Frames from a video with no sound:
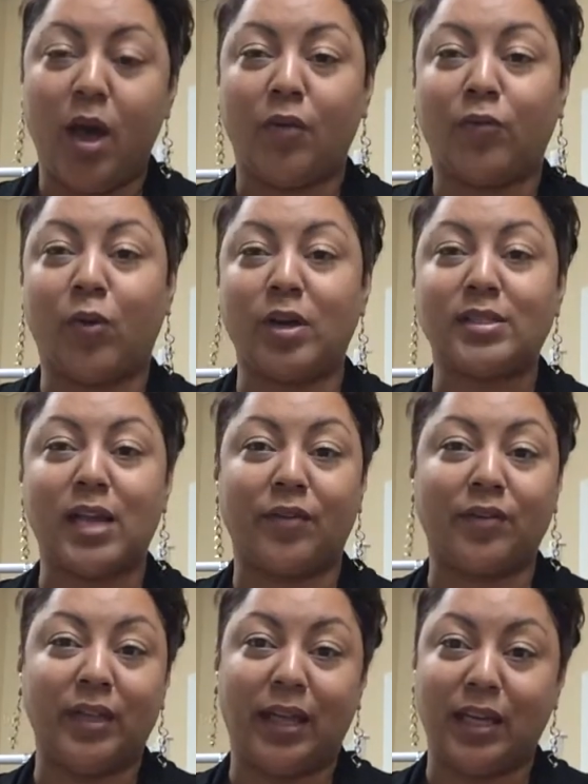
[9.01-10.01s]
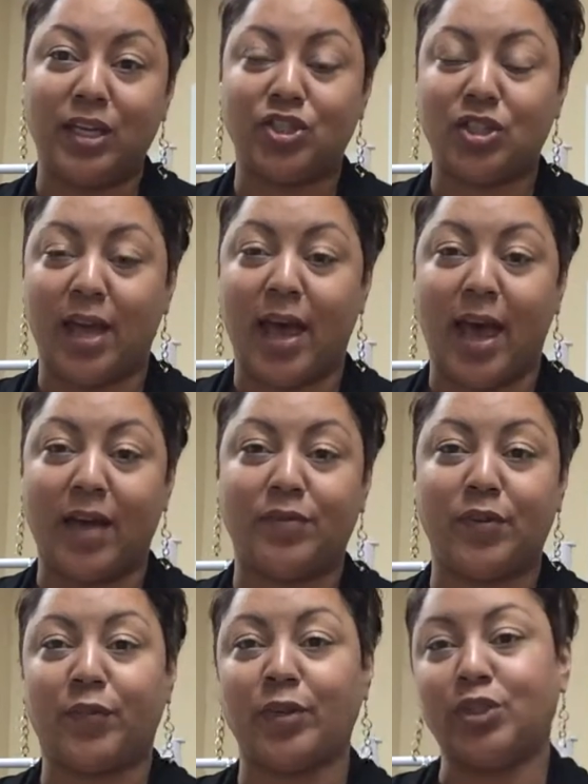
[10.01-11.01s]
Of course, every lady should have
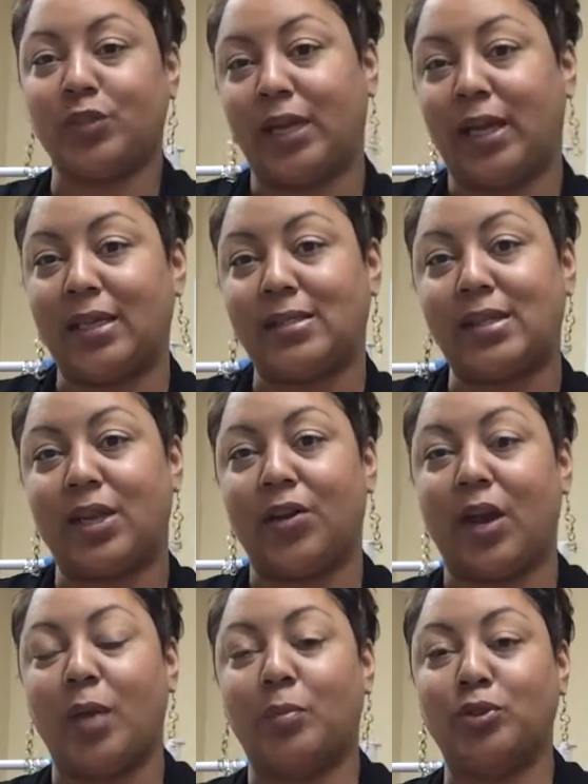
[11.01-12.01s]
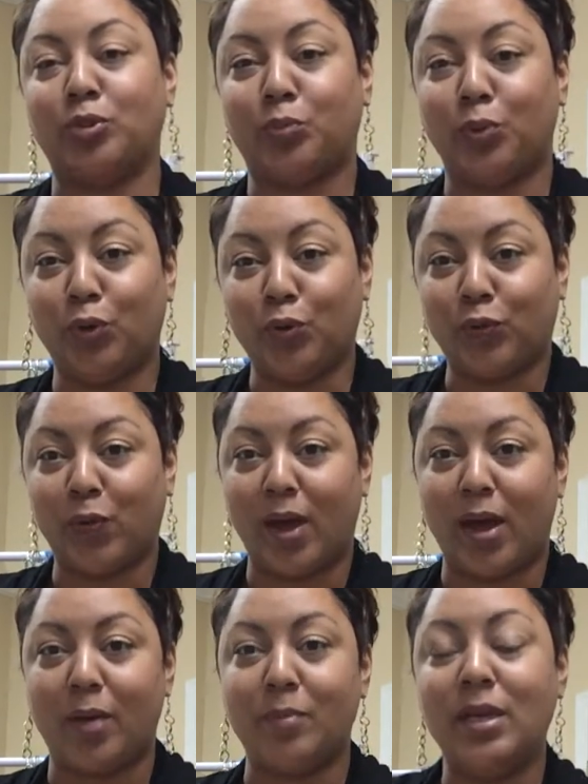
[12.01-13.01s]
different trinkets that you're able to pull
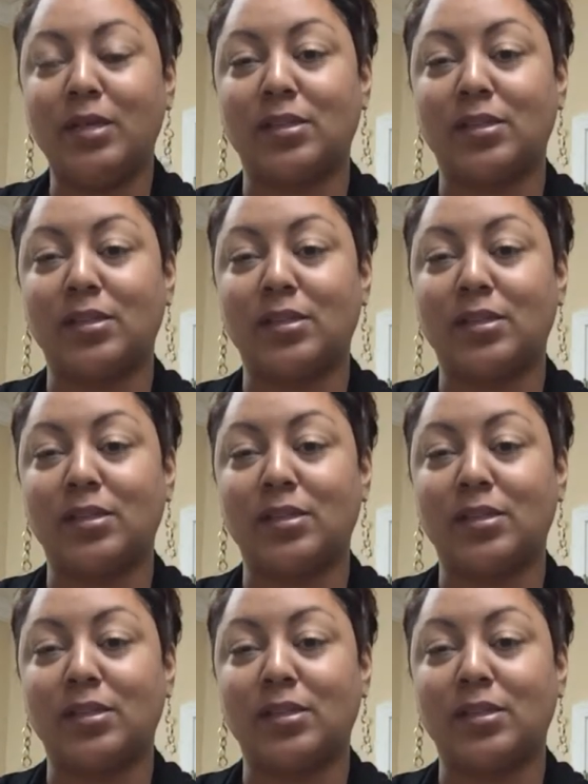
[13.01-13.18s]
from